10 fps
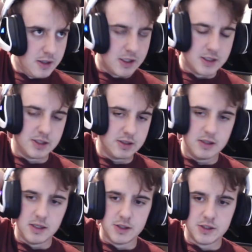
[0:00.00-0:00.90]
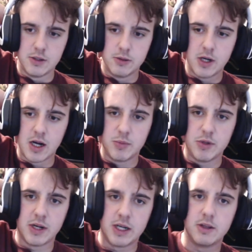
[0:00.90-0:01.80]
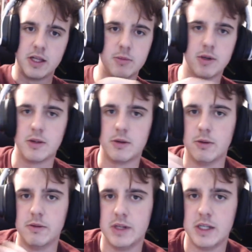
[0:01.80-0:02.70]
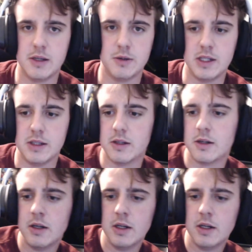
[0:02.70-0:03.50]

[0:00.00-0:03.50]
because there's no copyright claim on the whole video either.